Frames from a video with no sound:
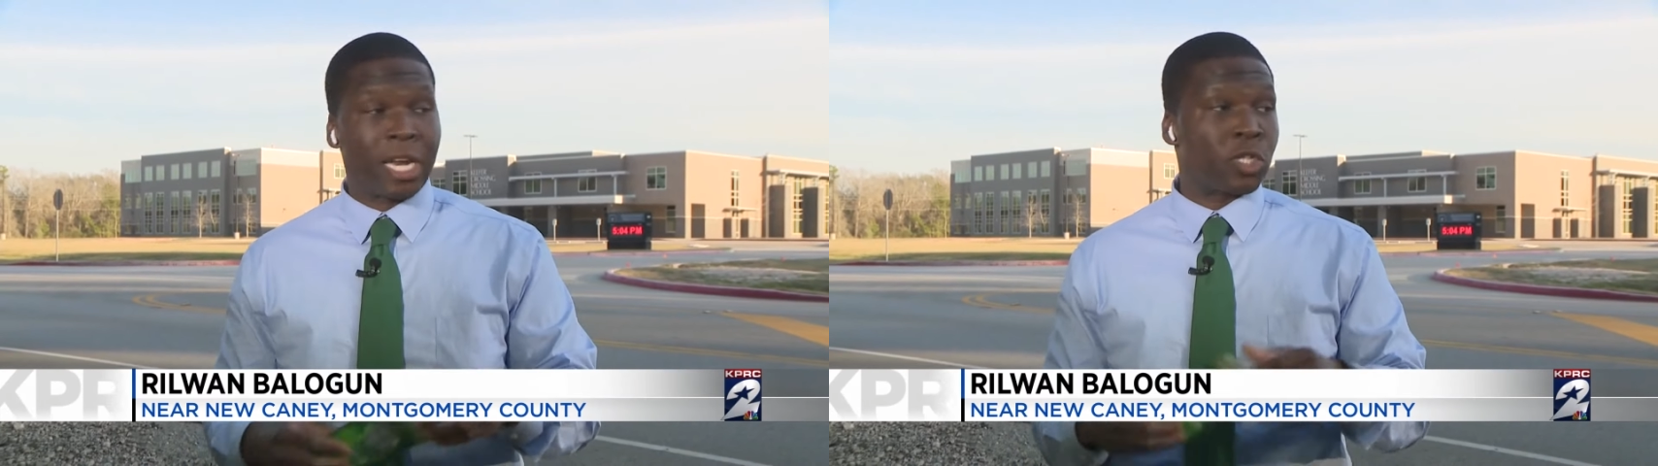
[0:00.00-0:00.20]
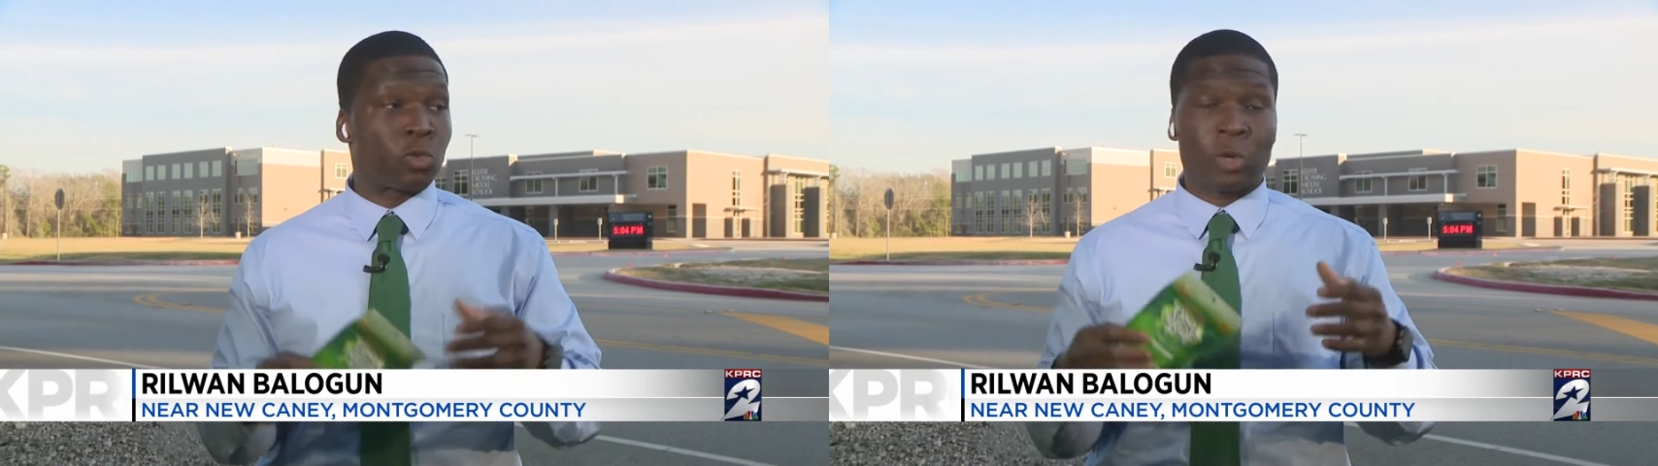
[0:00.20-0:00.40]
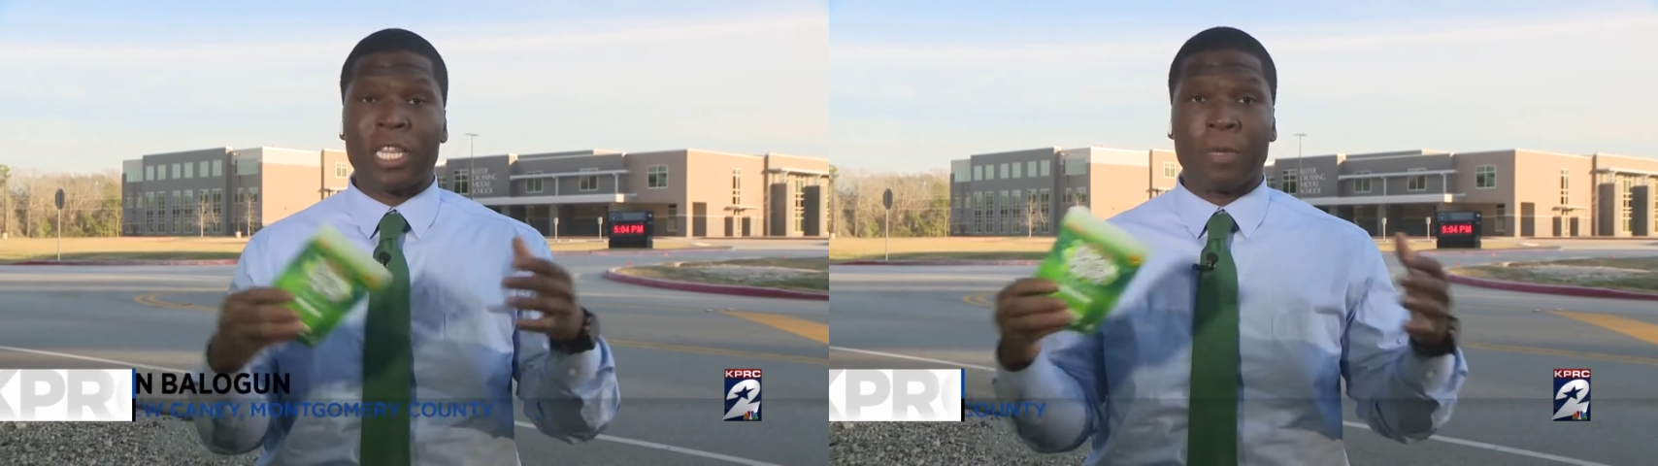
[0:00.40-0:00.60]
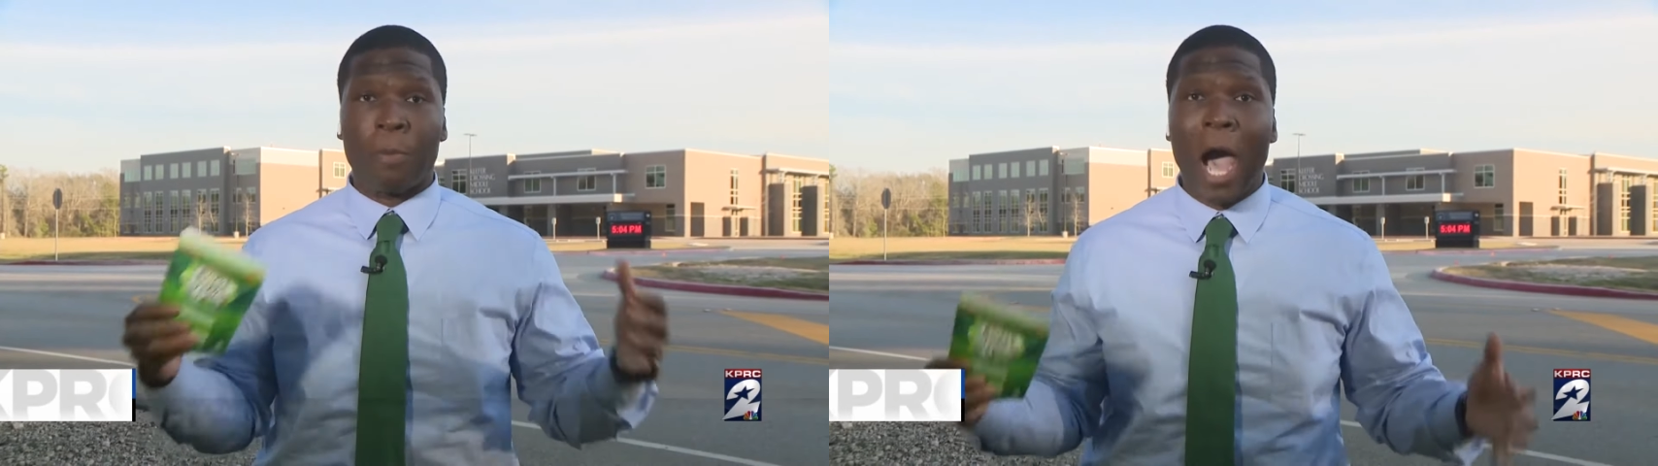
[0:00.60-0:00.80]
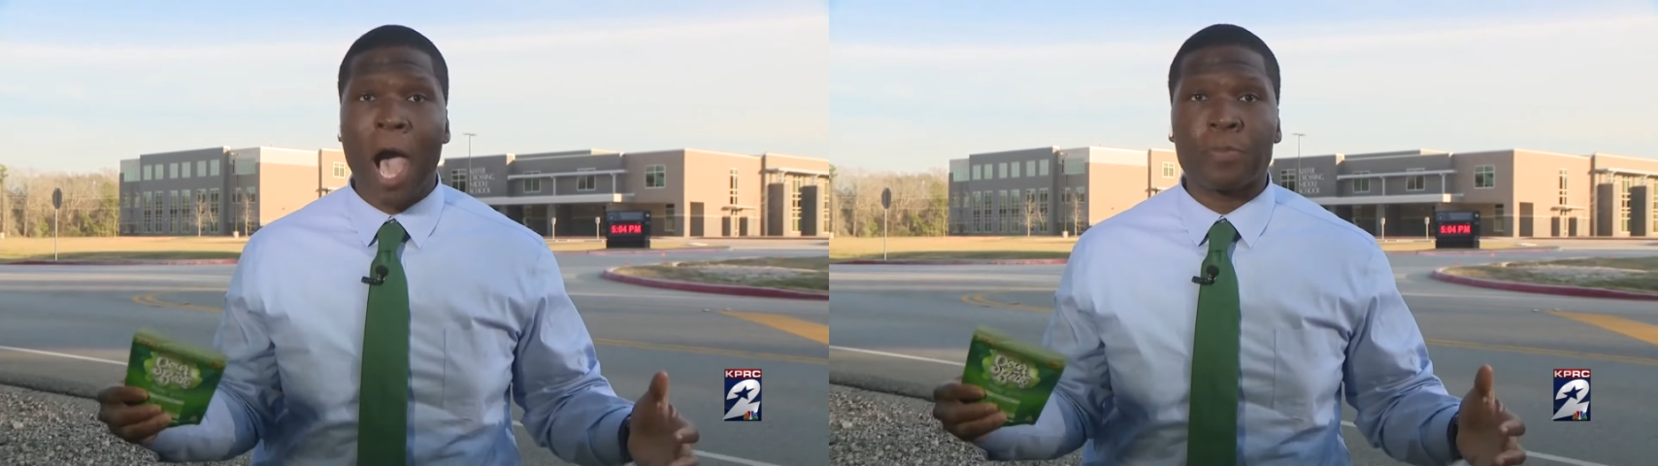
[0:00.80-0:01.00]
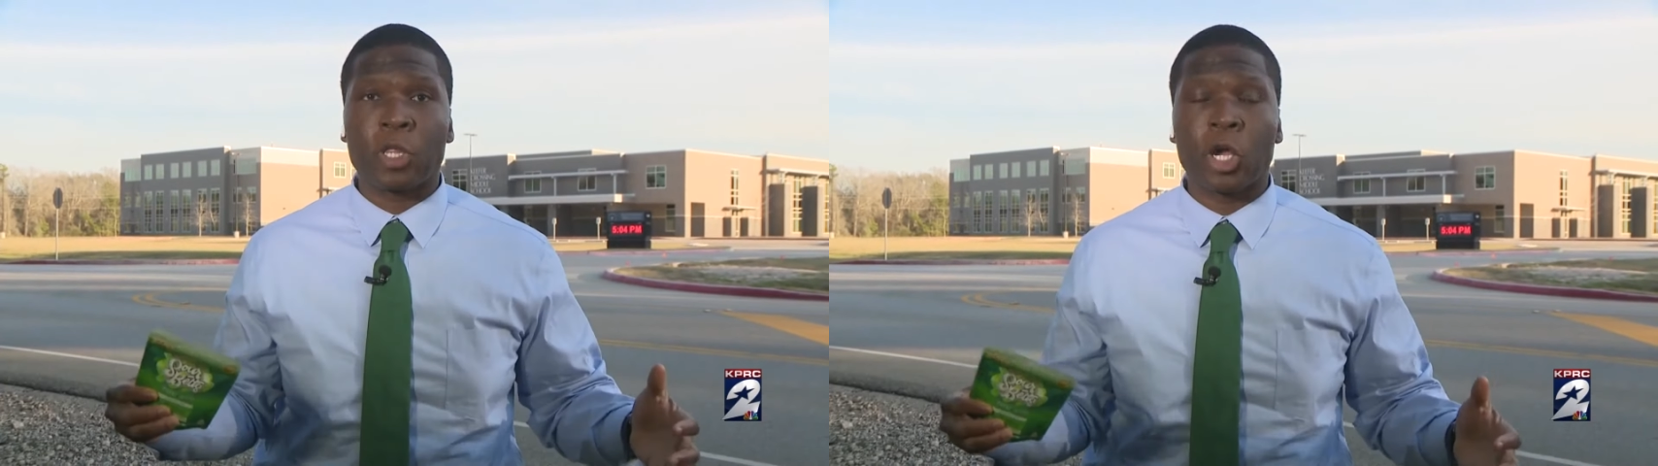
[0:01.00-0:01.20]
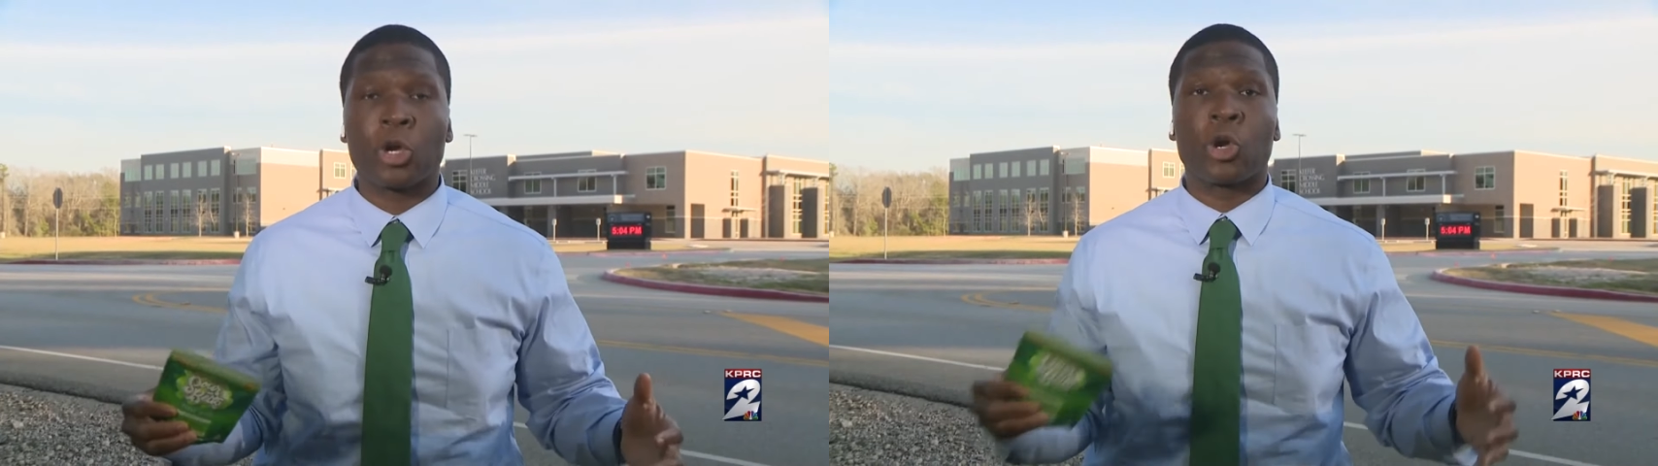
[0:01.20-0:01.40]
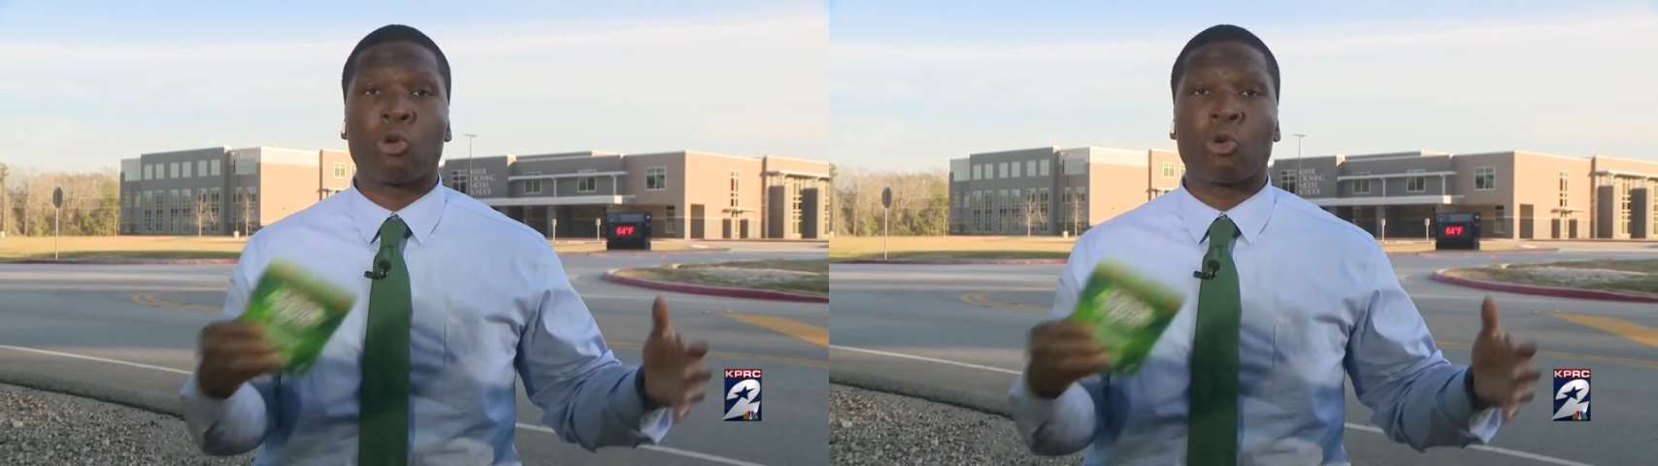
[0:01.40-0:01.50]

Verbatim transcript: And it's really popular,